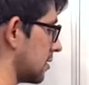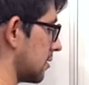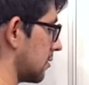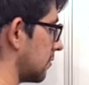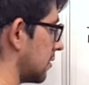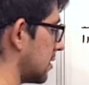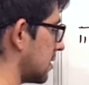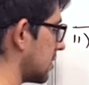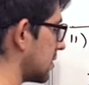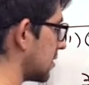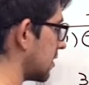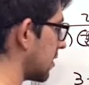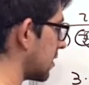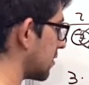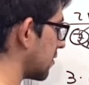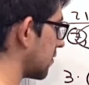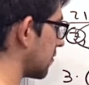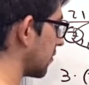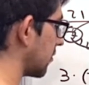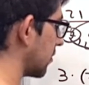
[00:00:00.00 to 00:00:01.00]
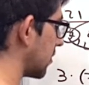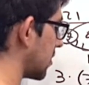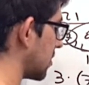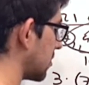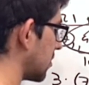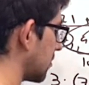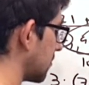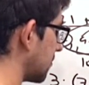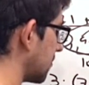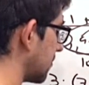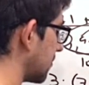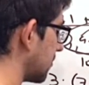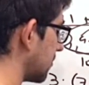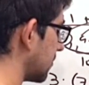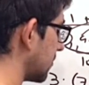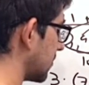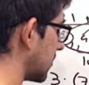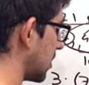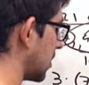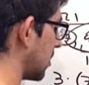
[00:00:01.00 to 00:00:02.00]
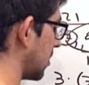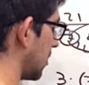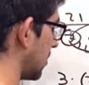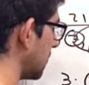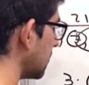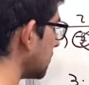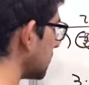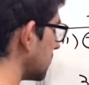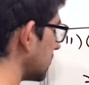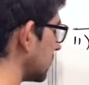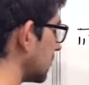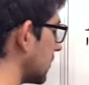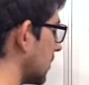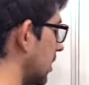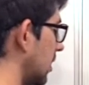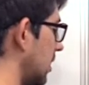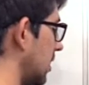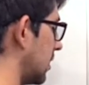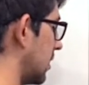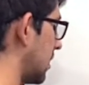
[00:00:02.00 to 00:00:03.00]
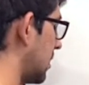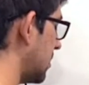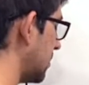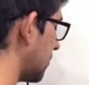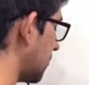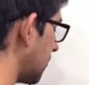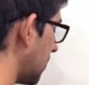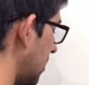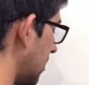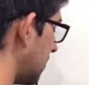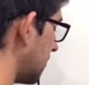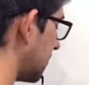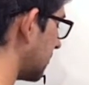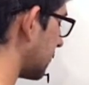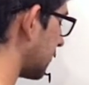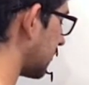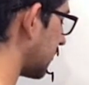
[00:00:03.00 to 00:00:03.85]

So this is 60 degrees. And A3